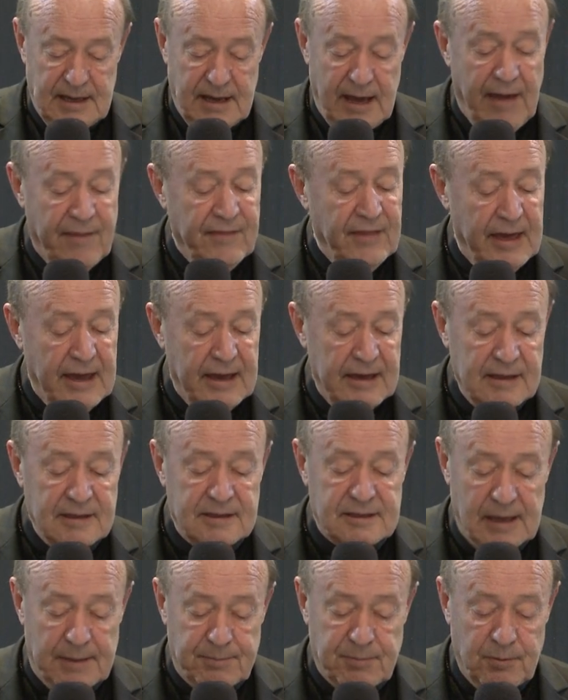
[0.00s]
and their
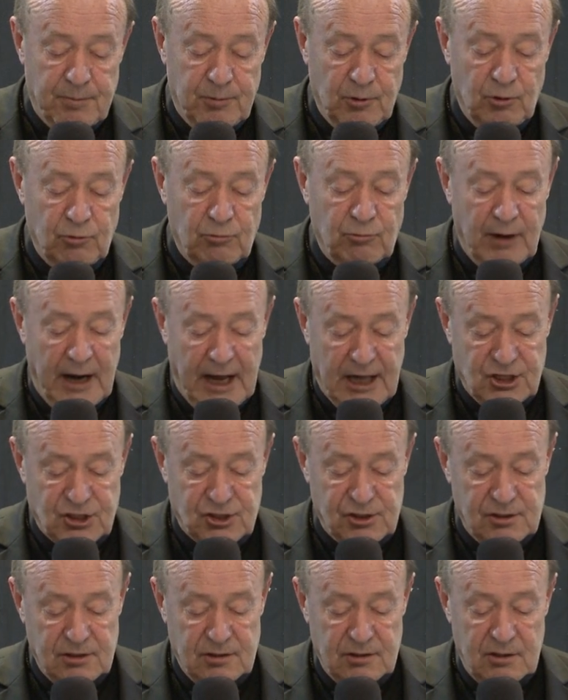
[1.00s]
inseparable
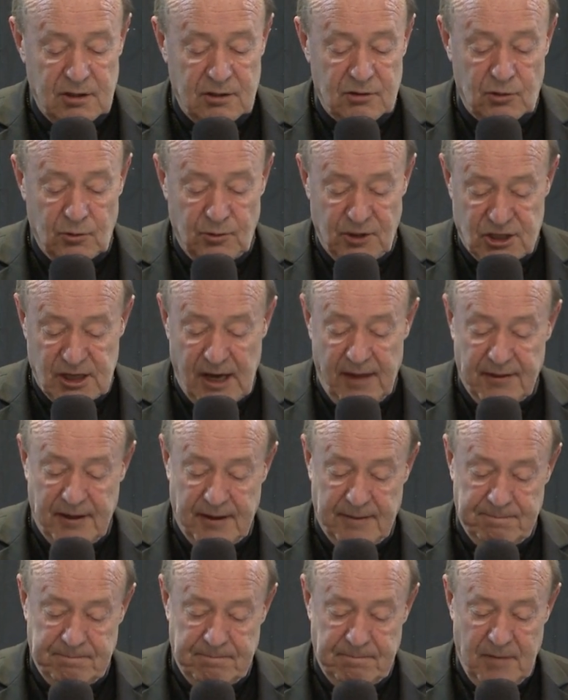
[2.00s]
relation to each other.